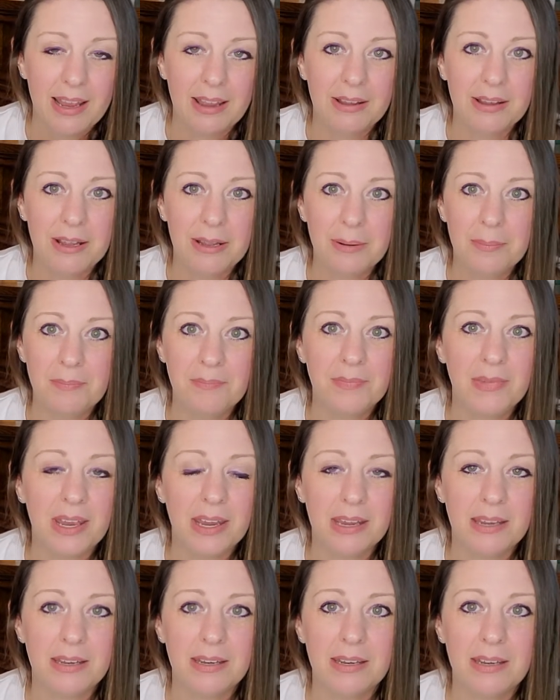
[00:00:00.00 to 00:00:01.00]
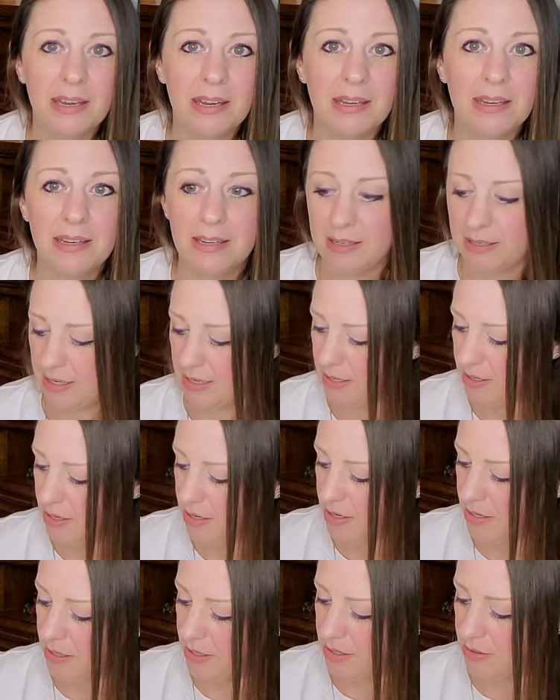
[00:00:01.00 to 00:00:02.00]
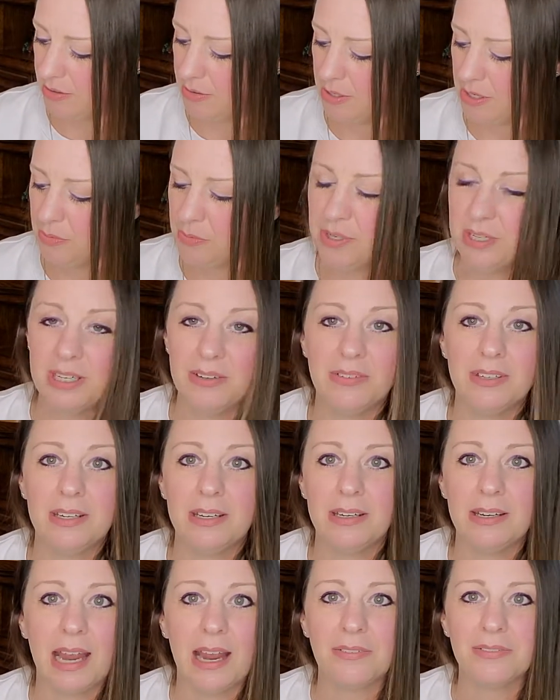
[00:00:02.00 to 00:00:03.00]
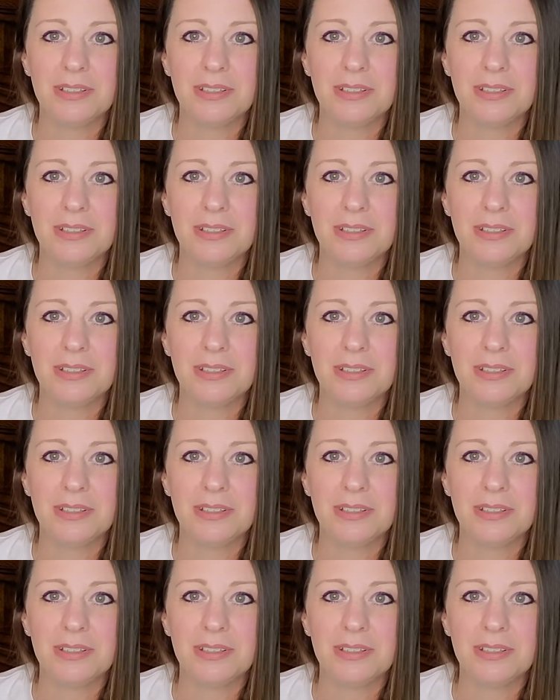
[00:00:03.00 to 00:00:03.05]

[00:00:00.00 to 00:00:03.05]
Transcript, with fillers: um, and and and you wouldn't even have